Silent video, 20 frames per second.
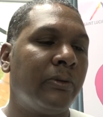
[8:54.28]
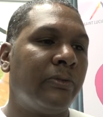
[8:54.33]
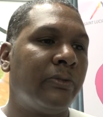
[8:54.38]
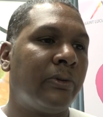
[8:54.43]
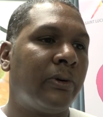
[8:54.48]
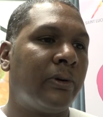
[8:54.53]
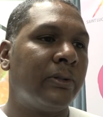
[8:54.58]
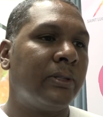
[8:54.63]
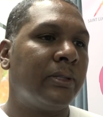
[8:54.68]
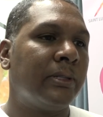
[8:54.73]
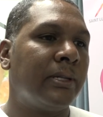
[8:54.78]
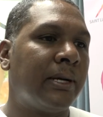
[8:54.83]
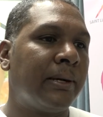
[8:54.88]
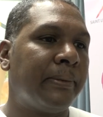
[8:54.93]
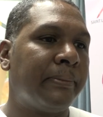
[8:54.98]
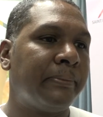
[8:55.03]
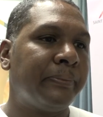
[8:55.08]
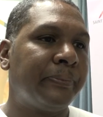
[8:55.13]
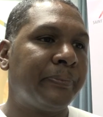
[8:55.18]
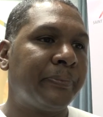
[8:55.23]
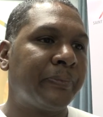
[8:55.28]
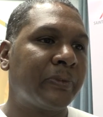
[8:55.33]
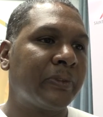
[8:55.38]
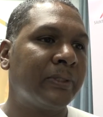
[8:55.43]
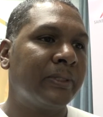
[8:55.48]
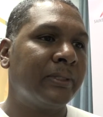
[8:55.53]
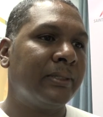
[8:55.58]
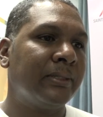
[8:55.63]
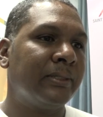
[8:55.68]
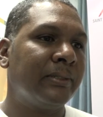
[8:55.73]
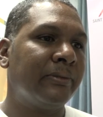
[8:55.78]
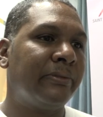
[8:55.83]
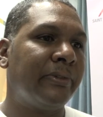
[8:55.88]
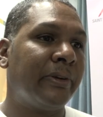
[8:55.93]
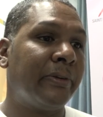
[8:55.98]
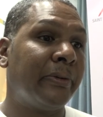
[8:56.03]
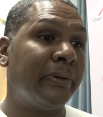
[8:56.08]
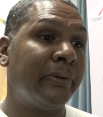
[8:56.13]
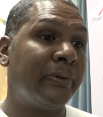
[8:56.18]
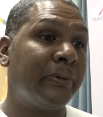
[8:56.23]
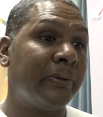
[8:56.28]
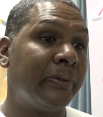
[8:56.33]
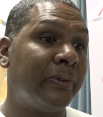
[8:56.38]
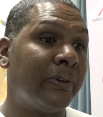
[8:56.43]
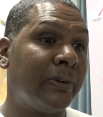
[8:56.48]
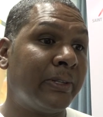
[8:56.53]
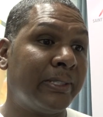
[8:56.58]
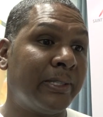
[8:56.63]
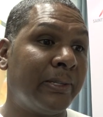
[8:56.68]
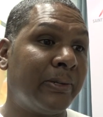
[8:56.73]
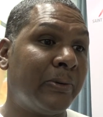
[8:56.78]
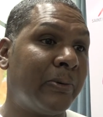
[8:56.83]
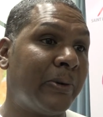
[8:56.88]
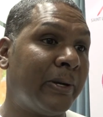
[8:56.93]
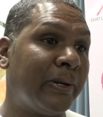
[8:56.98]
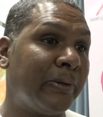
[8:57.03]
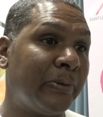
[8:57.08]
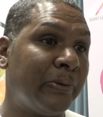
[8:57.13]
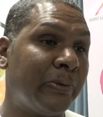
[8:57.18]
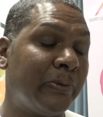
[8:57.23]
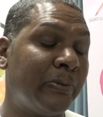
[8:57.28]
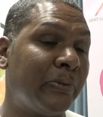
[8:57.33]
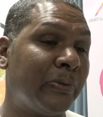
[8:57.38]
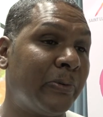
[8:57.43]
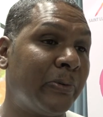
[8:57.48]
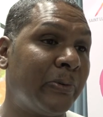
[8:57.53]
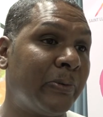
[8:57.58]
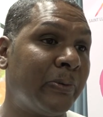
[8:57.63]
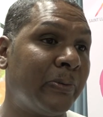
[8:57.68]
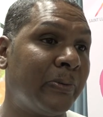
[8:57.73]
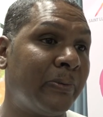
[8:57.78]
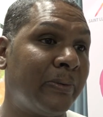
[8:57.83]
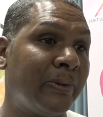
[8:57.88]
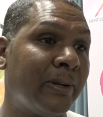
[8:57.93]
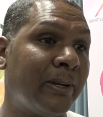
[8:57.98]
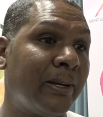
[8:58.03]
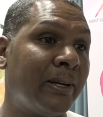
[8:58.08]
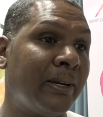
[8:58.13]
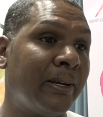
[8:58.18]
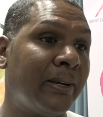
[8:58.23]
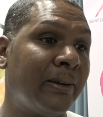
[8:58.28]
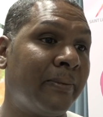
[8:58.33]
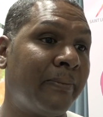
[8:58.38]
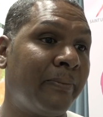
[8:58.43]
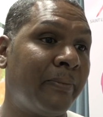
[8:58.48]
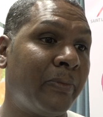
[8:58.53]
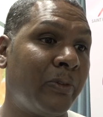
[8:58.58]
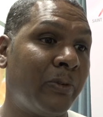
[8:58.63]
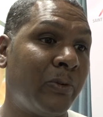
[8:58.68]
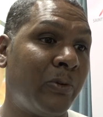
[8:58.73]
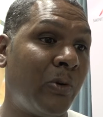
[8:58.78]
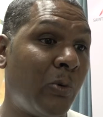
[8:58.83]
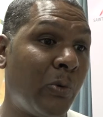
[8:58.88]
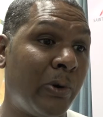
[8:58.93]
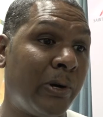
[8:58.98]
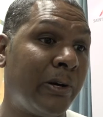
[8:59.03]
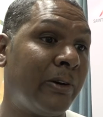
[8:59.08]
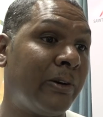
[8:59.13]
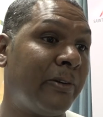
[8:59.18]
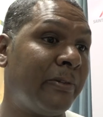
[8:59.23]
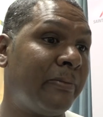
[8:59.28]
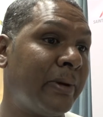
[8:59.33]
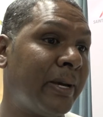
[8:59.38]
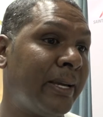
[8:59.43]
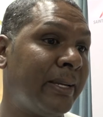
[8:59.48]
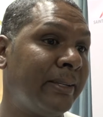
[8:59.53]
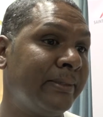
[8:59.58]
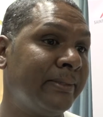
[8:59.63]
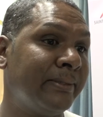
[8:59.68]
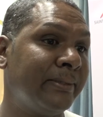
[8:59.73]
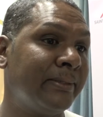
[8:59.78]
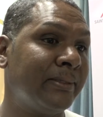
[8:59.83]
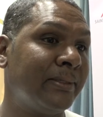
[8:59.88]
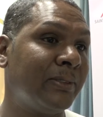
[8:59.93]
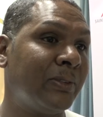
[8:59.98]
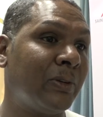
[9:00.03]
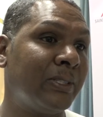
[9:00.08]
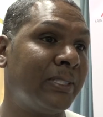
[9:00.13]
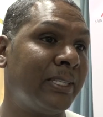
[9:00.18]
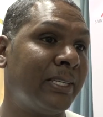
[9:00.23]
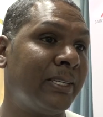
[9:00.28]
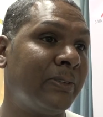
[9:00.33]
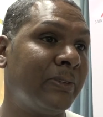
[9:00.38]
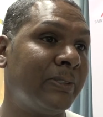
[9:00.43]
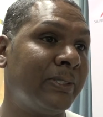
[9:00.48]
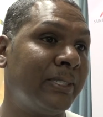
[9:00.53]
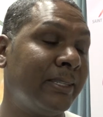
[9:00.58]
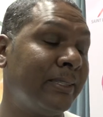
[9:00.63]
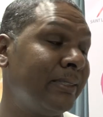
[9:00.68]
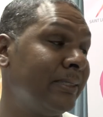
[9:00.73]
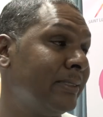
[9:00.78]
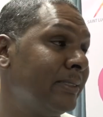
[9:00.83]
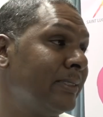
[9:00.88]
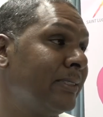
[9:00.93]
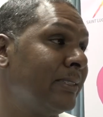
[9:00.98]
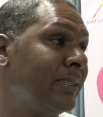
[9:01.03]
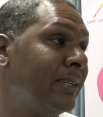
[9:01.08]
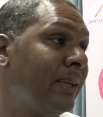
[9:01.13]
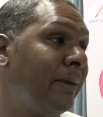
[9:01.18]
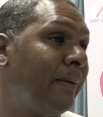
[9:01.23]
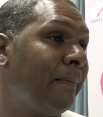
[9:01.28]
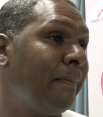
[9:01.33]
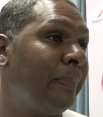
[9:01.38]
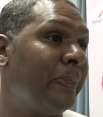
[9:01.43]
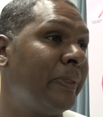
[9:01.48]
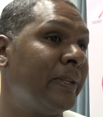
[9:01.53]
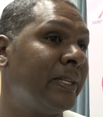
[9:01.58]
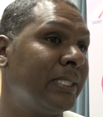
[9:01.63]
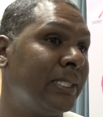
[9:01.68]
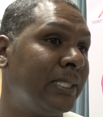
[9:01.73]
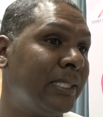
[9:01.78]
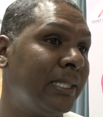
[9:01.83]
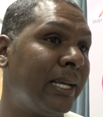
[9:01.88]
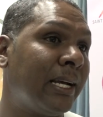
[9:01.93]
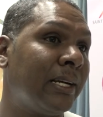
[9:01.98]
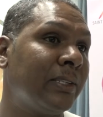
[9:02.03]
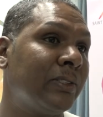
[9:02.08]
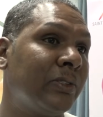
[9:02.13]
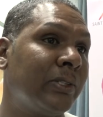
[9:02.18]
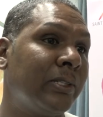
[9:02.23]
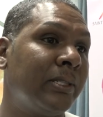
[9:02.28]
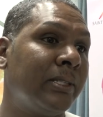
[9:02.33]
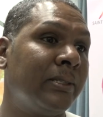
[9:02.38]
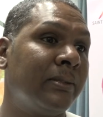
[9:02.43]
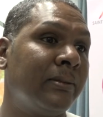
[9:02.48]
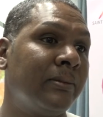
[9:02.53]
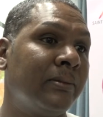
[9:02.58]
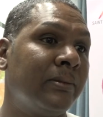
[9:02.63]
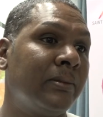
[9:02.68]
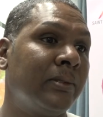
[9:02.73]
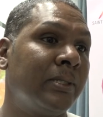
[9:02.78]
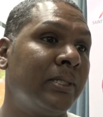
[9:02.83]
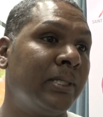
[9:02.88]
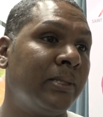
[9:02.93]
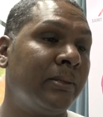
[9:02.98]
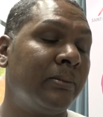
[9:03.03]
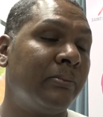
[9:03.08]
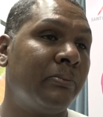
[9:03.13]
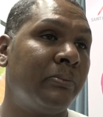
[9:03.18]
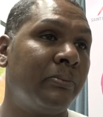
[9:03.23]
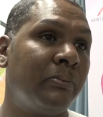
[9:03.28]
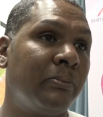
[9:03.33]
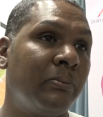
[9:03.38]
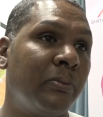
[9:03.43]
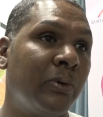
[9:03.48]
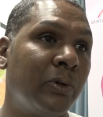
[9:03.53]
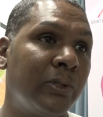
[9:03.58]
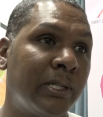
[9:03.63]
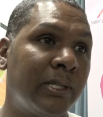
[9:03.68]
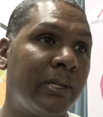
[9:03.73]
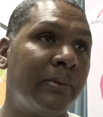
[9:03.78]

found a very good doctor who I know through a co-worker of mine, Dr. Innocent. She booked an